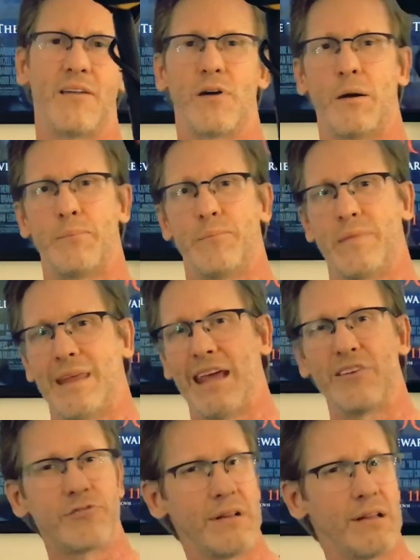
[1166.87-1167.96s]
a
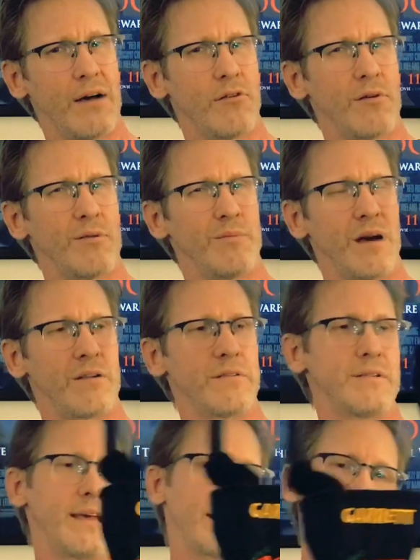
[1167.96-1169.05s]
entry-level metal
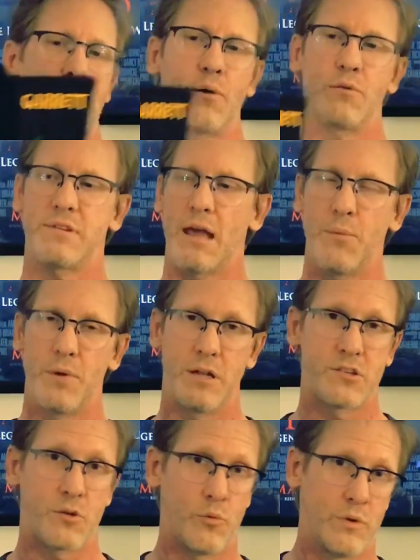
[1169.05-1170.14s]
detector, I would say, but
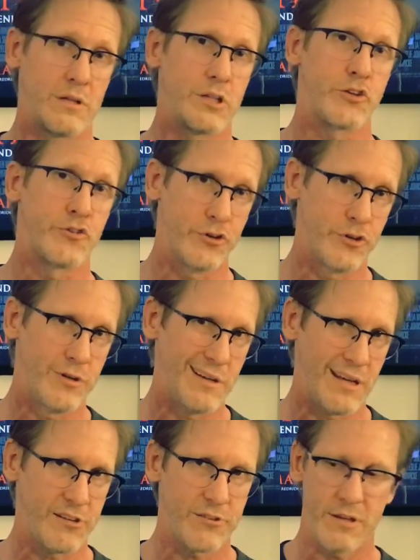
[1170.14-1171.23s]
it's a really good
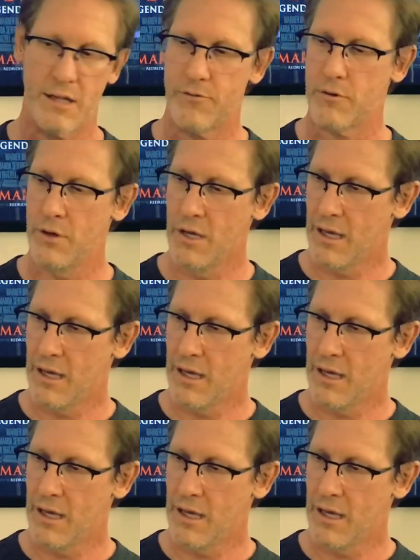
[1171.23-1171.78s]
entry level.